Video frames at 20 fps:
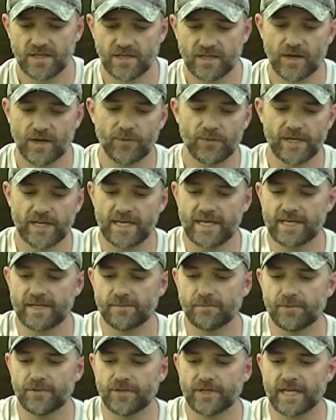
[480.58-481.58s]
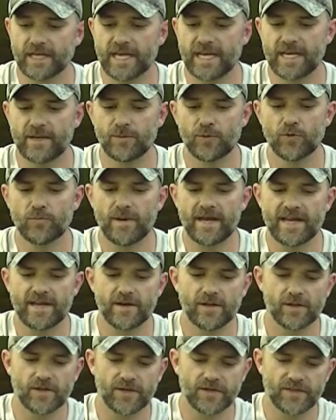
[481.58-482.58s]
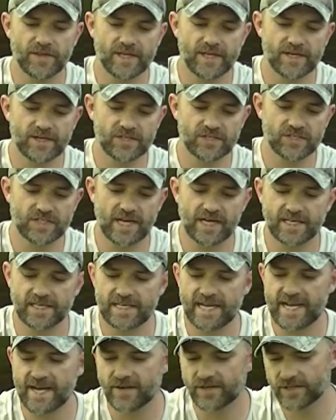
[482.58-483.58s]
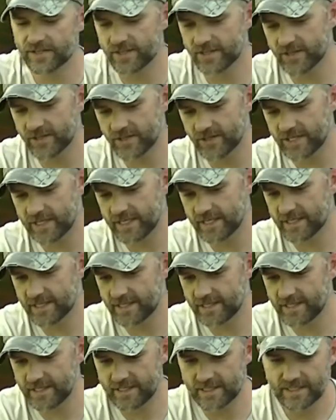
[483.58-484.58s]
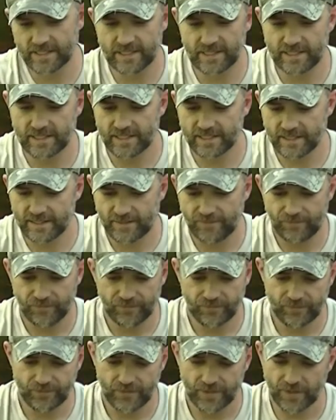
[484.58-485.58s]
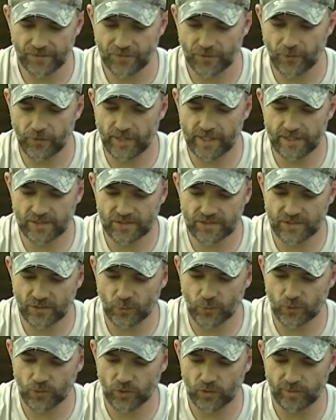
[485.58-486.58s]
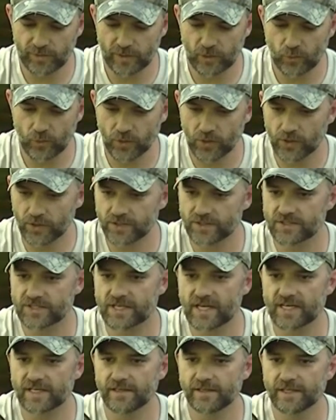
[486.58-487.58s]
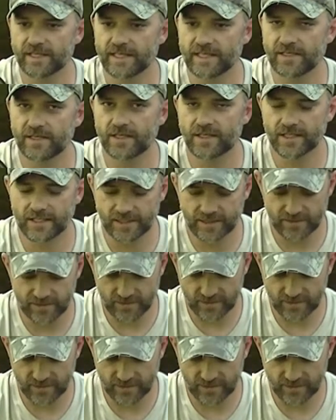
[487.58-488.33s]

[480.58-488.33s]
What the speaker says: I went ahead and put a cable bail on there. It's just kind of down and dirty. Not the greatest in the world, but it works. It's got a lid on it.